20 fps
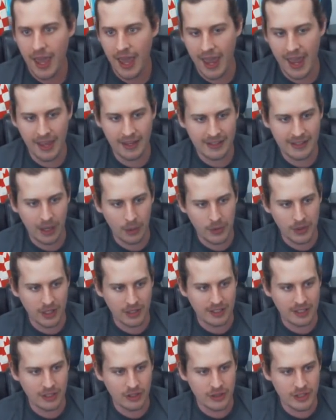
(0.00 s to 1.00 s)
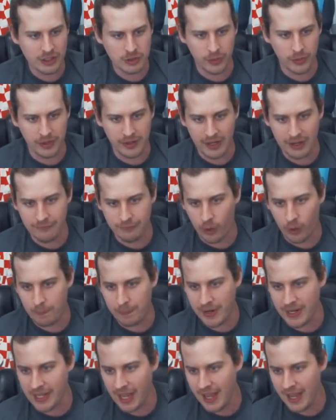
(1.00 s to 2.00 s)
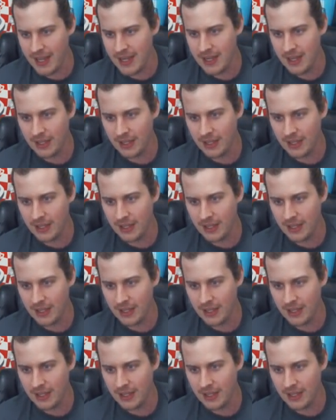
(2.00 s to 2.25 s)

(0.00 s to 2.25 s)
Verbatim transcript: And can we continue this with an informed PK?